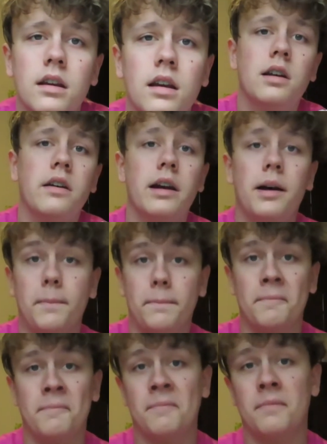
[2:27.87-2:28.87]
So yeah,
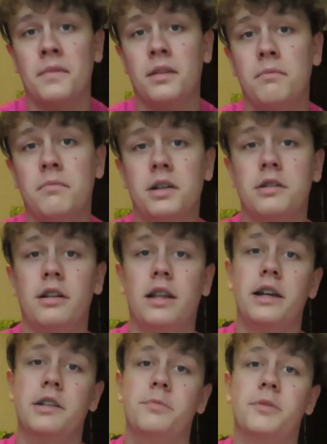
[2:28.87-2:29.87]
make sure to
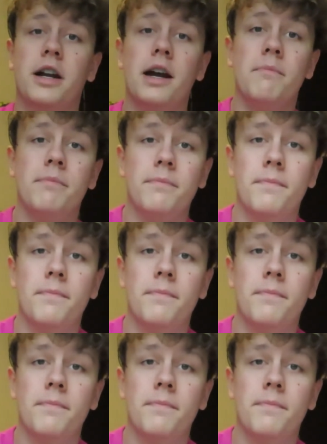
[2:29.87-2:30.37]
like, subscribe.